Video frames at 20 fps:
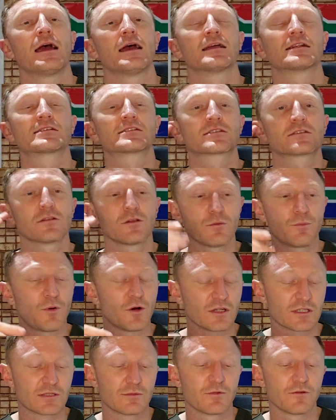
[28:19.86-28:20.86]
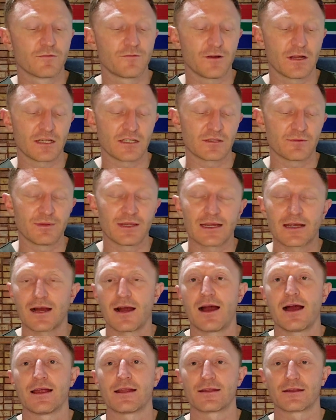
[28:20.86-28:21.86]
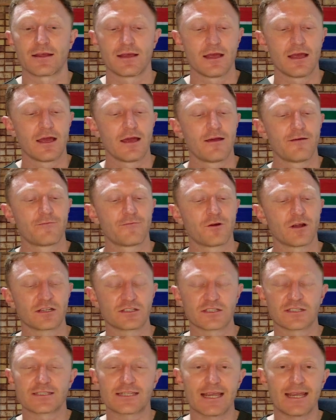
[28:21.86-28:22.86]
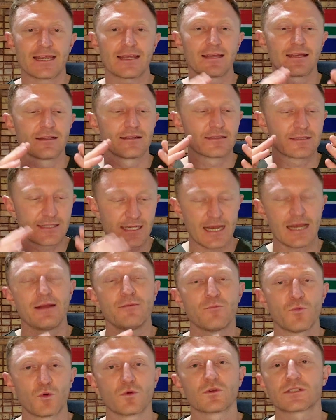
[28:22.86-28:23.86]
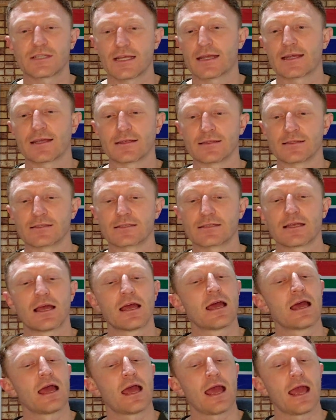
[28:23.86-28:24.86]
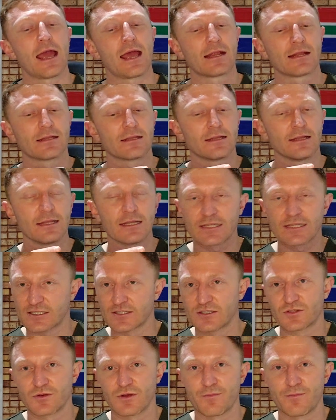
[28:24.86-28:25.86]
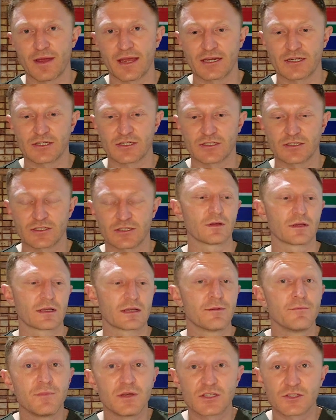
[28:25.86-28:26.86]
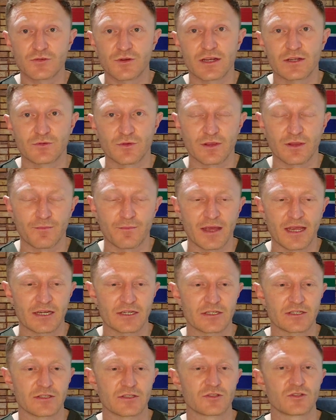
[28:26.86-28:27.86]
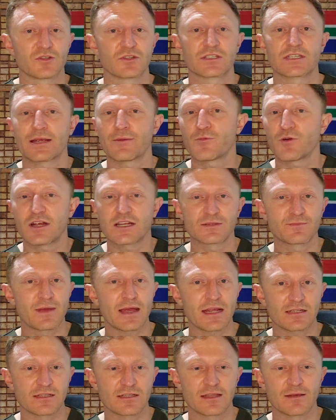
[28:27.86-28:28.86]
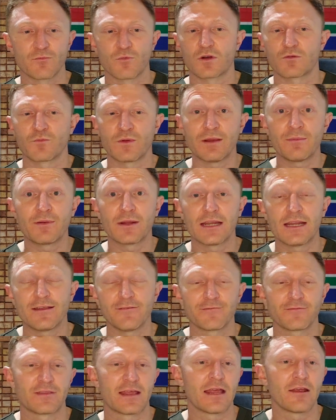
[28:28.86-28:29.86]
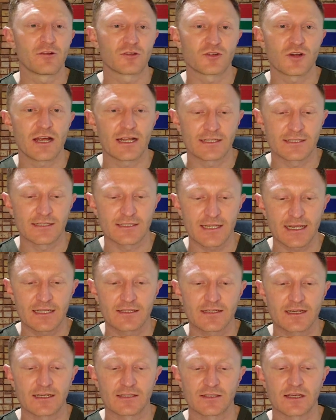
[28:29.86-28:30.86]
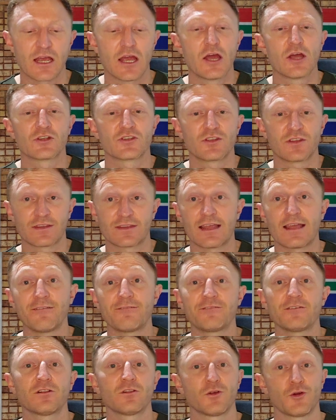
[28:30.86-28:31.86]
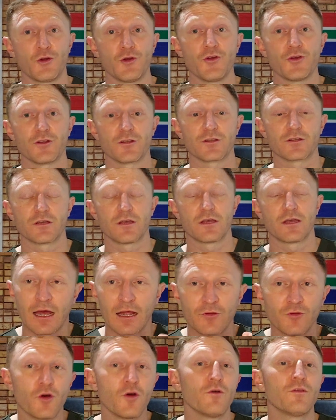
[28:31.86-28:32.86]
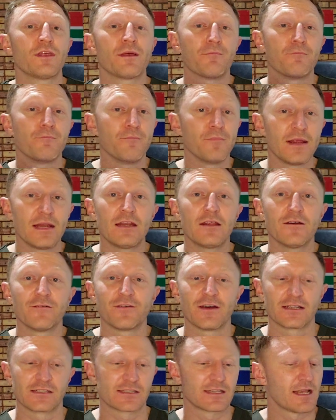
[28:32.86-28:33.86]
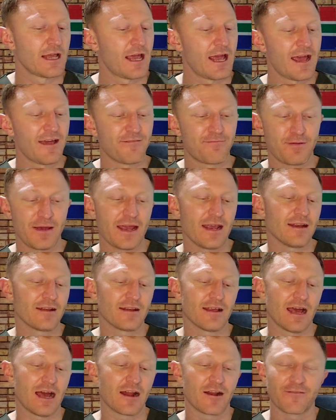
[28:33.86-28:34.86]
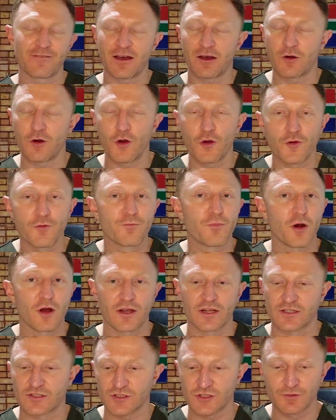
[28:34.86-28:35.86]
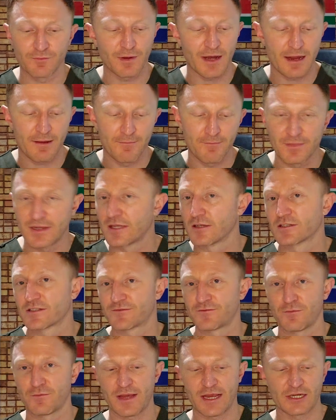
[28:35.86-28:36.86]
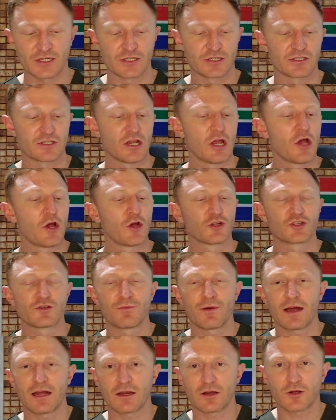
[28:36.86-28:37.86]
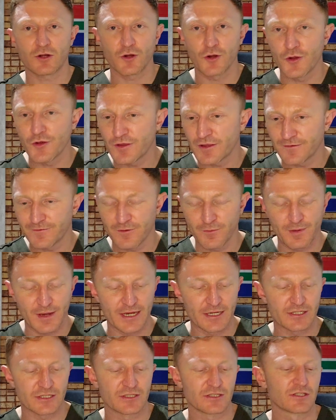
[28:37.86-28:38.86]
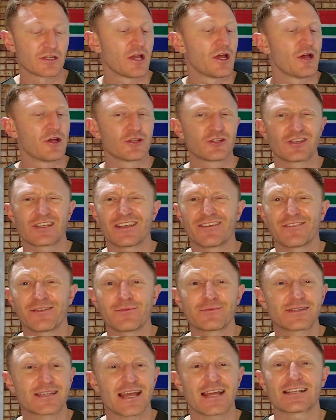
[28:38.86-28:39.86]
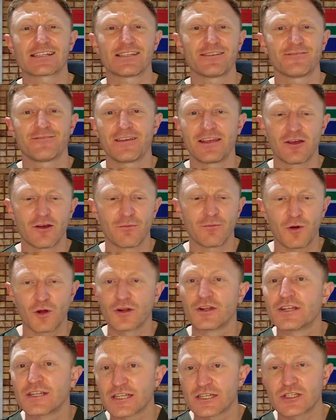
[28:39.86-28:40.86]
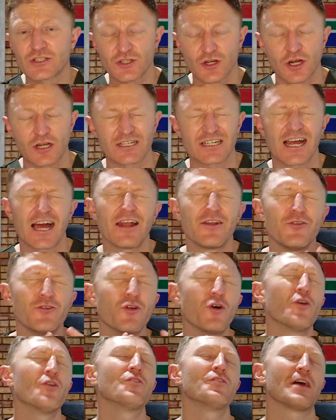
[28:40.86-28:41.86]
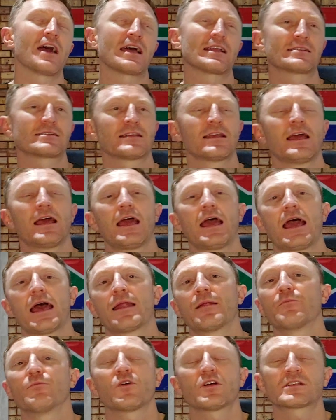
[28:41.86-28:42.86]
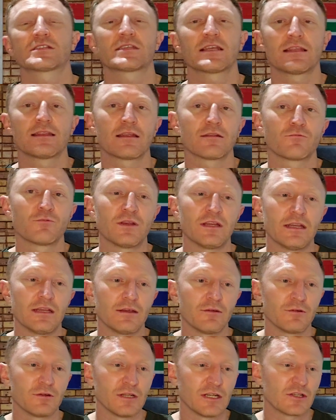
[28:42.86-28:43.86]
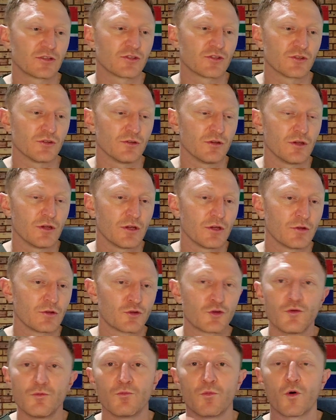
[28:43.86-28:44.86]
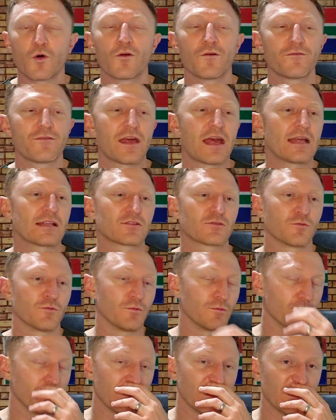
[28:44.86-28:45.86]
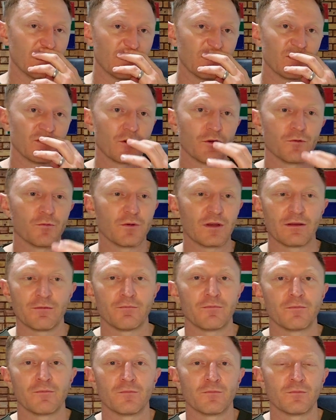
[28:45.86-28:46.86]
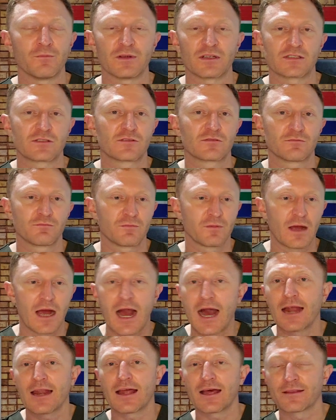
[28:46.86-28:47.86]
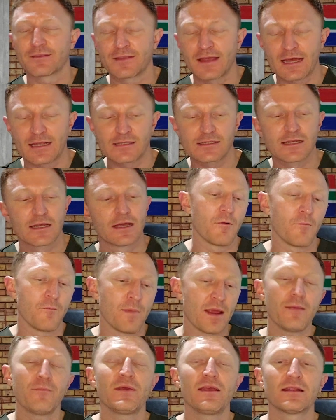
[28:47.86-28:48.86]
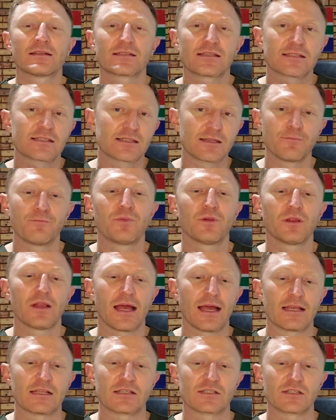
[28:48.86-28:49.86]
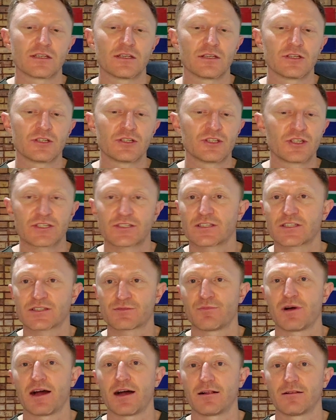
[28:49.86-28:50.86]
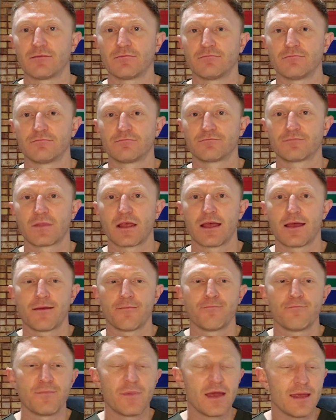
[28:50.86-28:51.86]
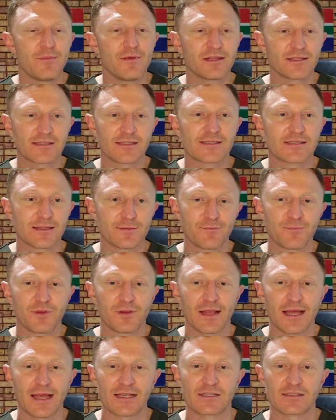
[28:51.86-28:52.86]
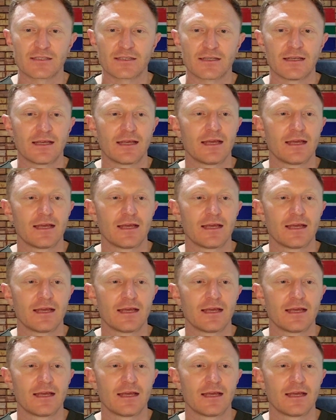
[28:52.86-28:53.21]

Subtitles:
it's still possible for us to be kind, for us to take 10 more seconds and listen to a patient, commiserate with a patient, to summarize back to them what we believe they are trying to say to us so that they feel heard. I know that many of us have paid out of our own pockets to buy meals for patients, to buy clothing for patients, to give them taxi fare upon discharge. I know that. And I'm not saying that we need to do more of that, or we must highlight that. Maybe it's as simple as just a smile. Maybe it's as simple as